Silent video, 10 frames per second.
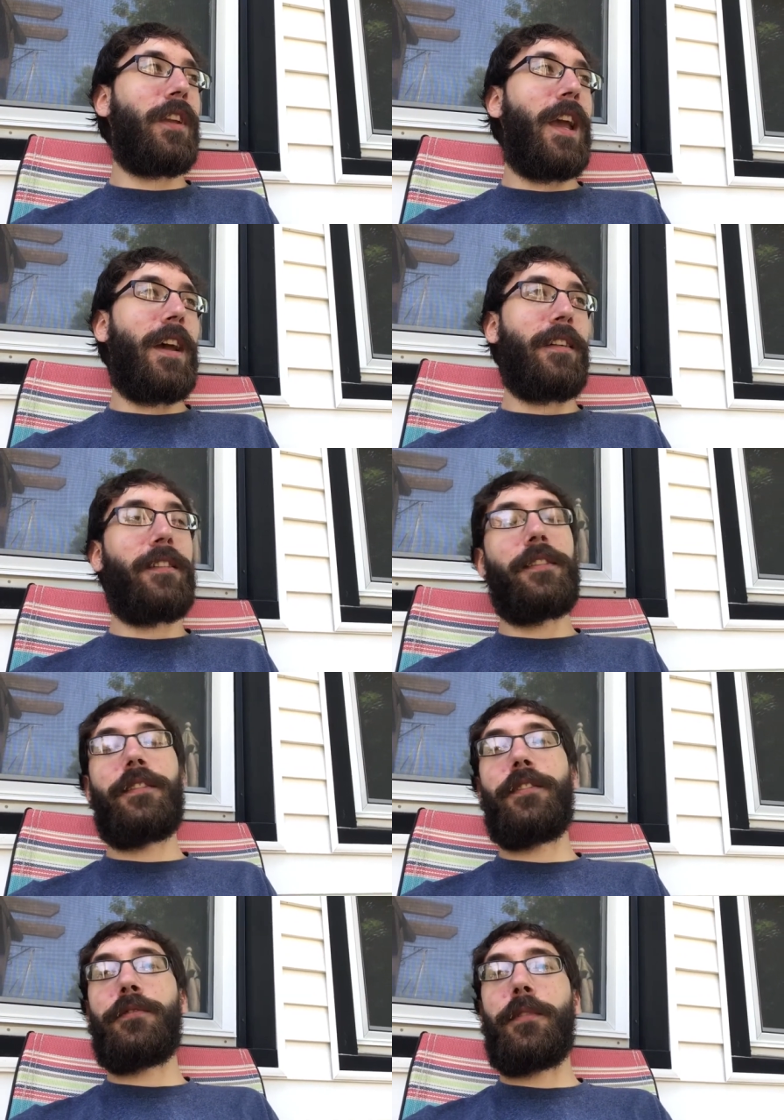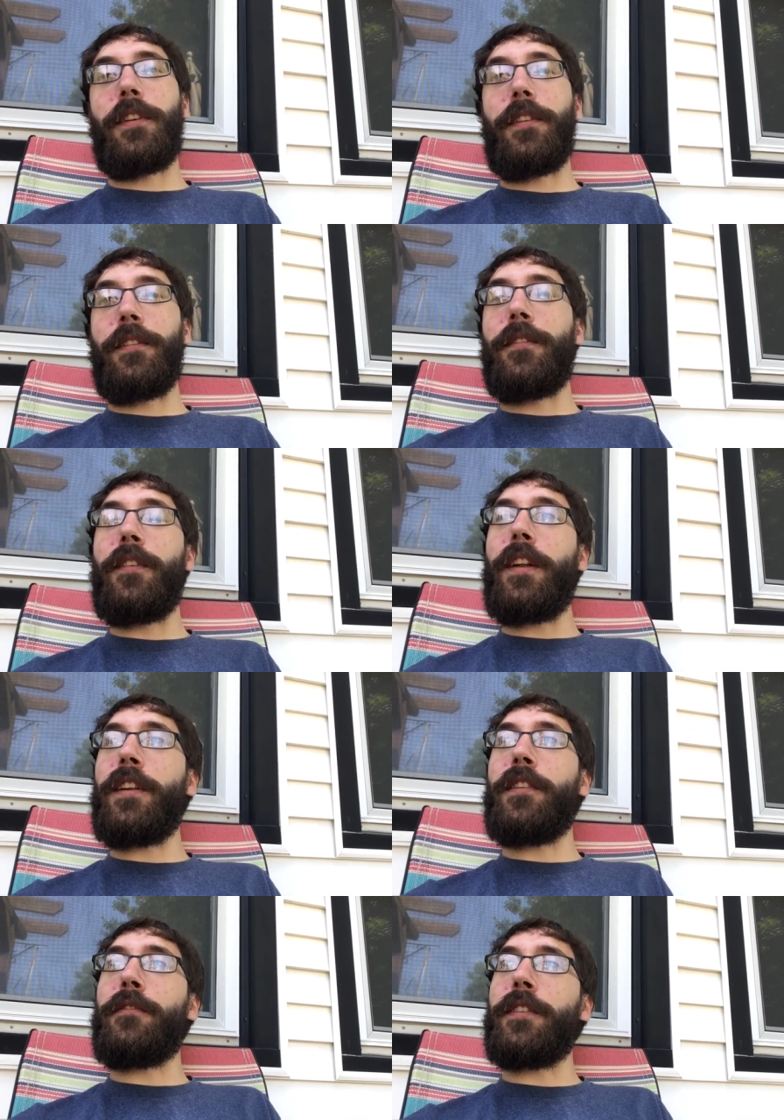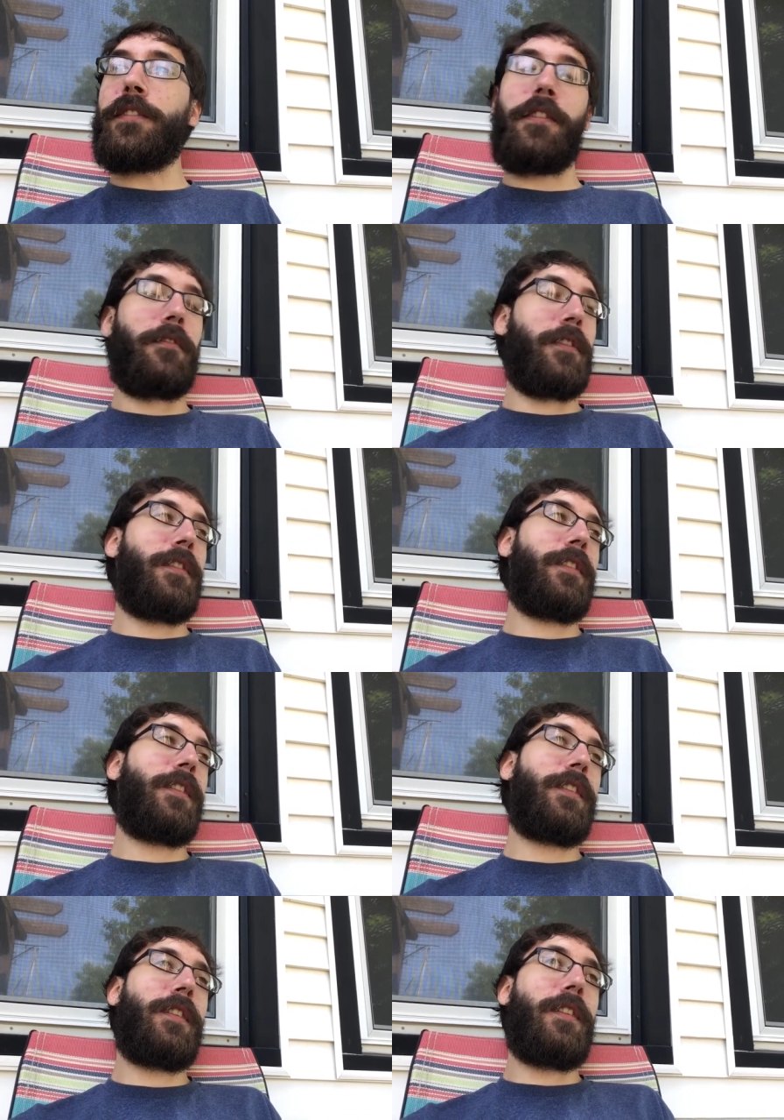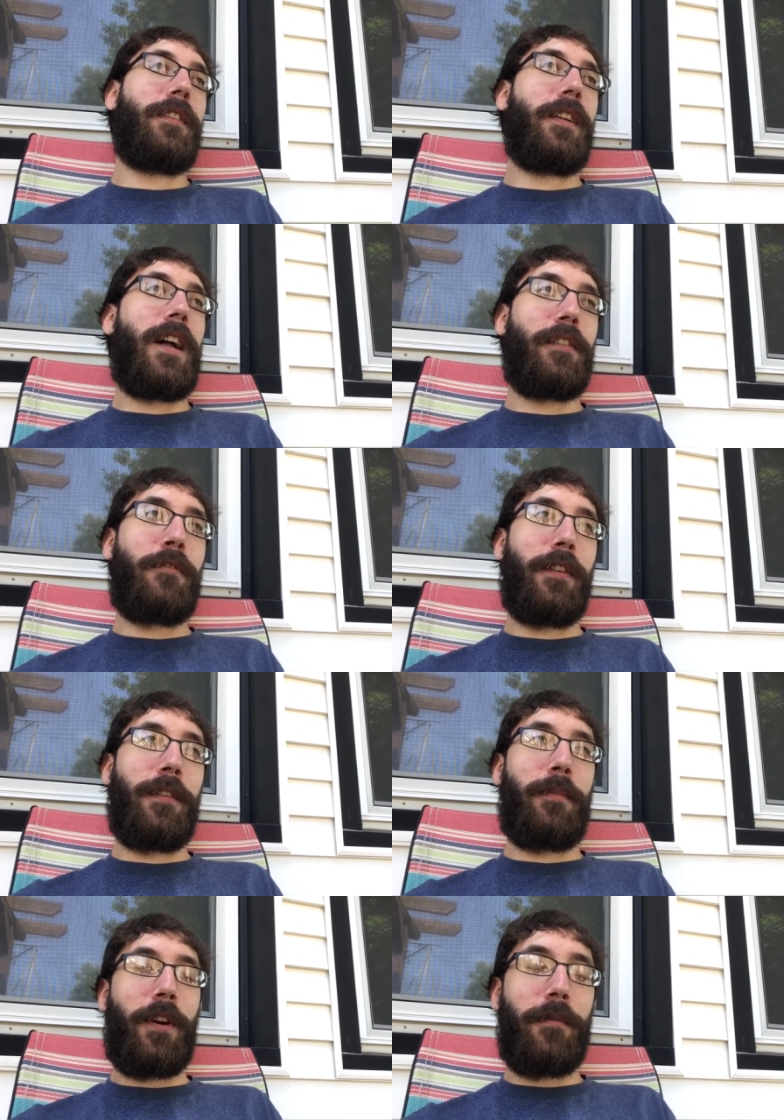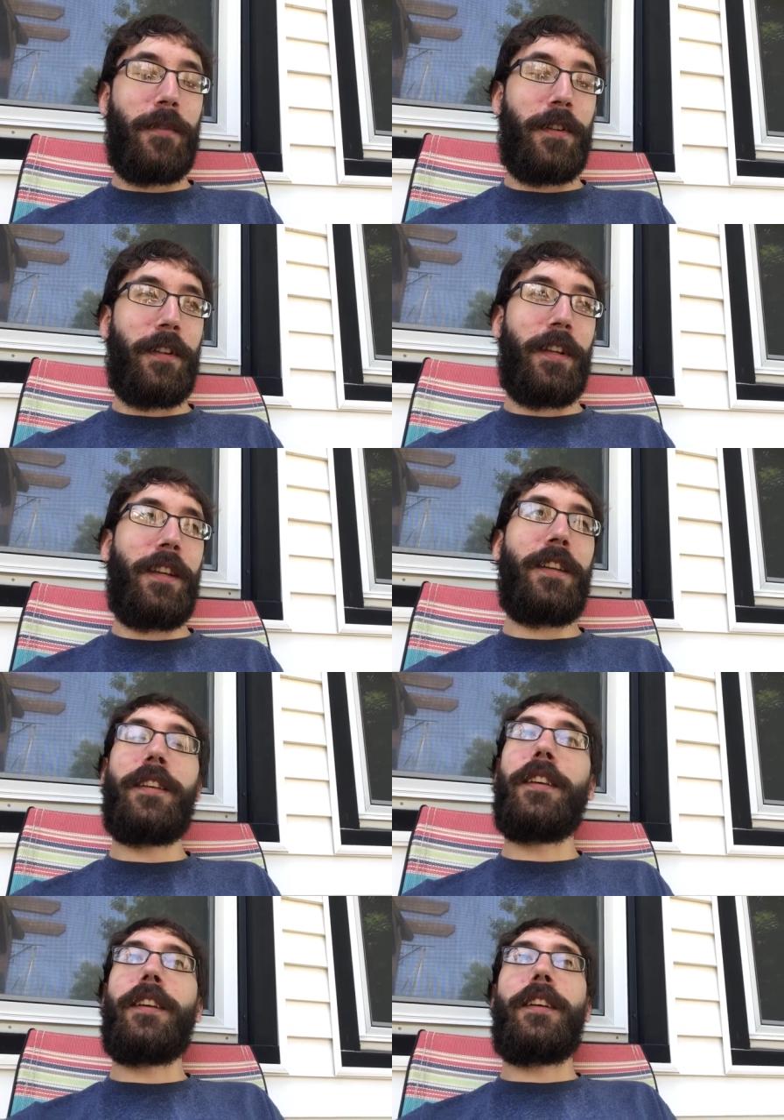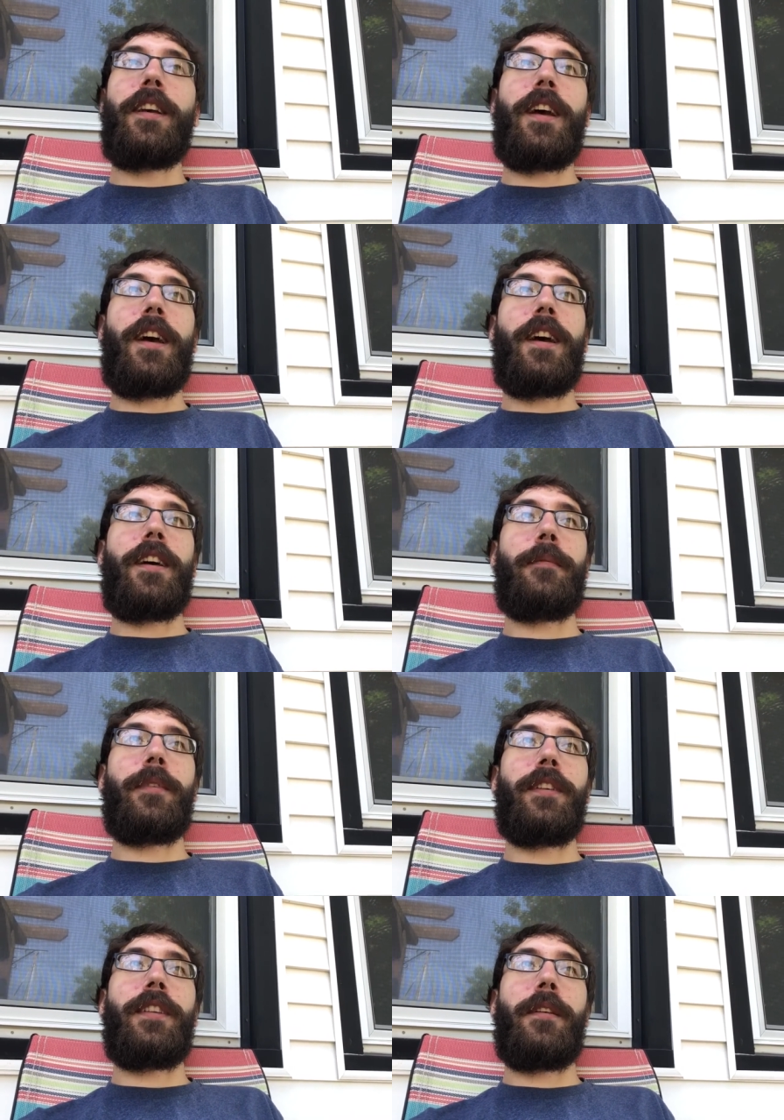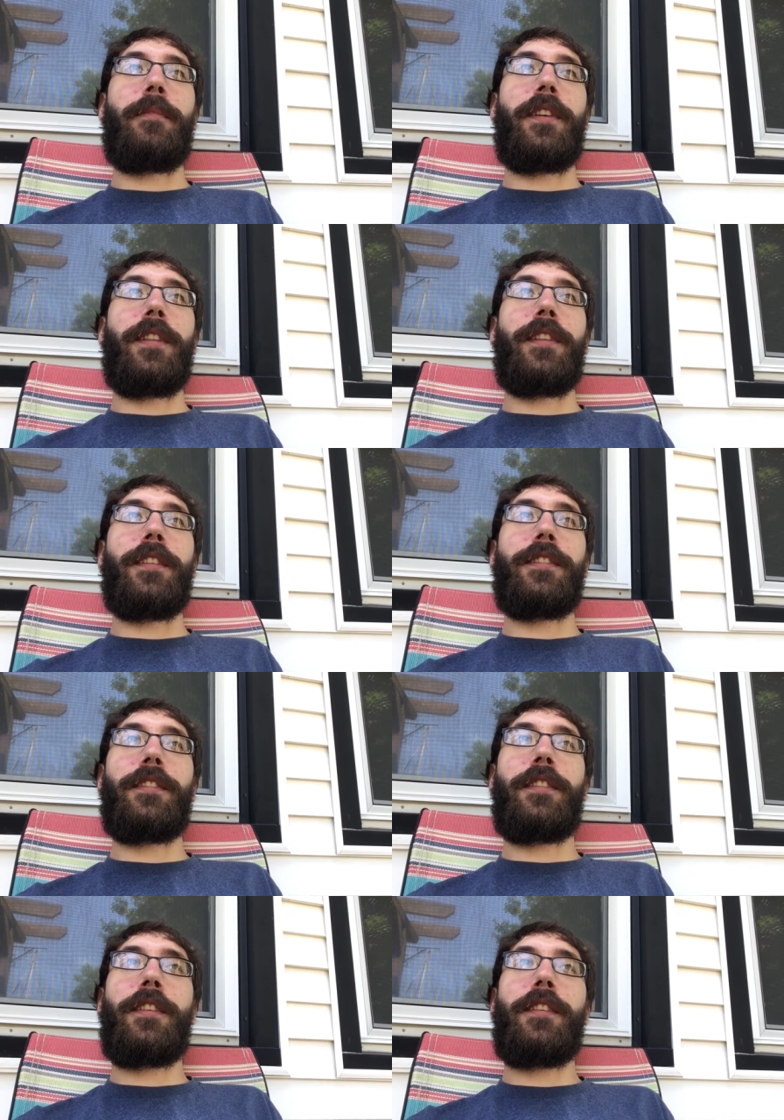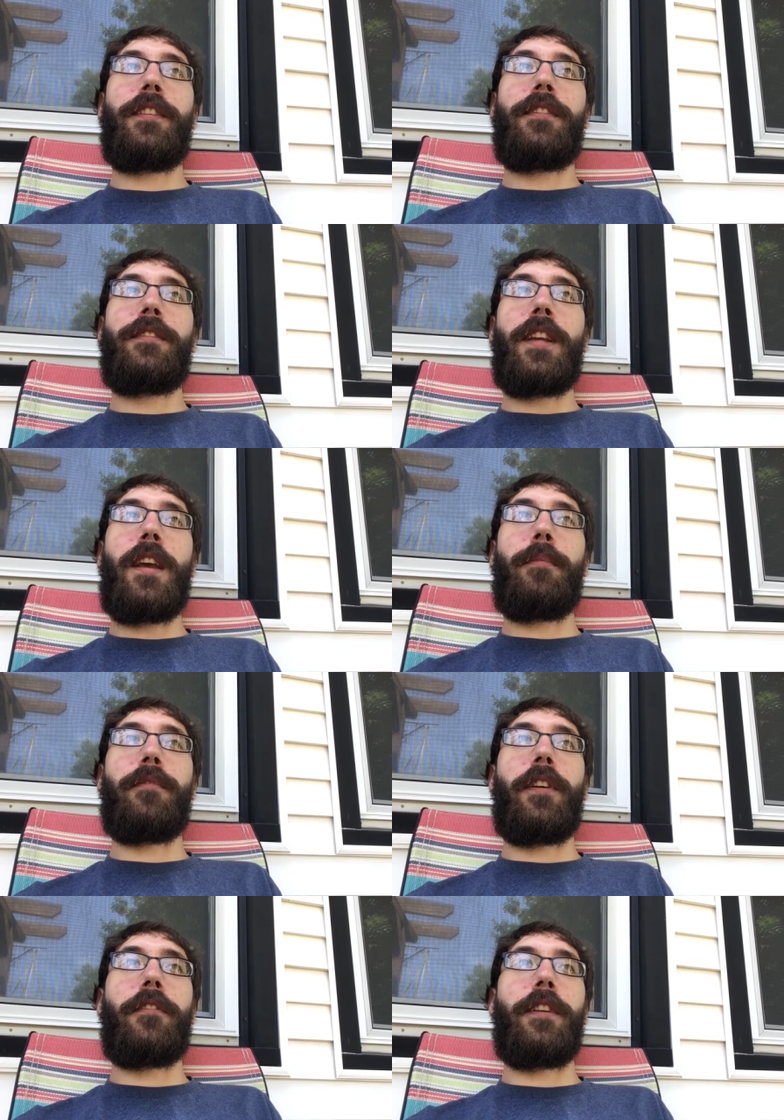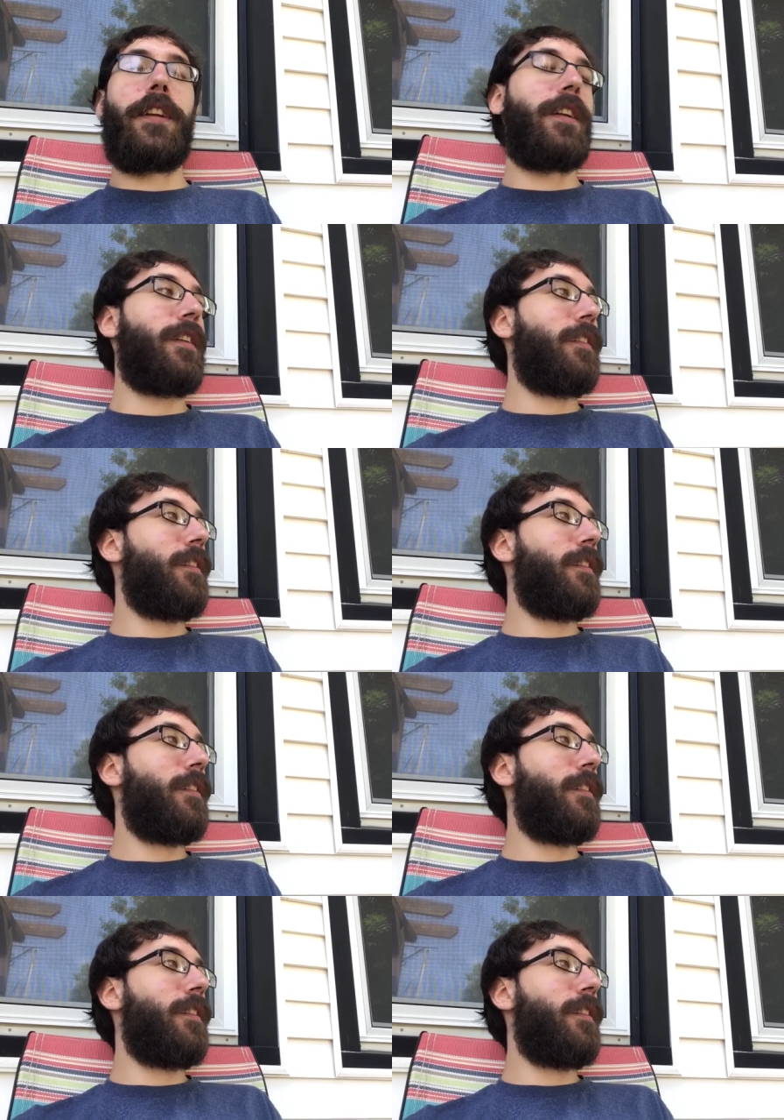yeah, just wanted to let you know what's going on. Not quitting permanently, but attempting this temporary